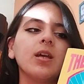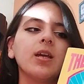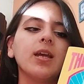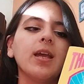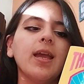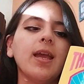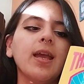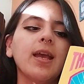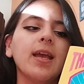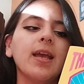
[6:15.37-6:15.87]

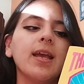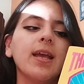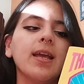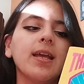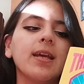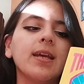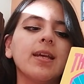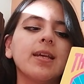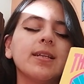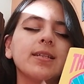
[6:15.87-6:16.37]

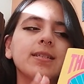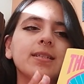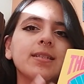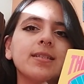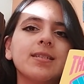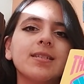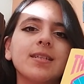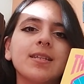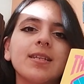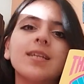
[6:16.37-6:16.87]

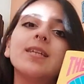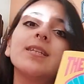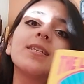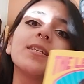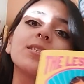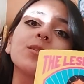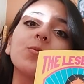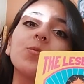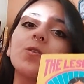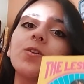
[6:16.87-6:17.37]
And it
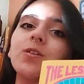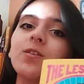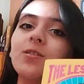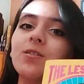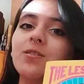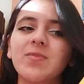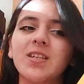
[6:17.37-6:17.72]
doesn't work.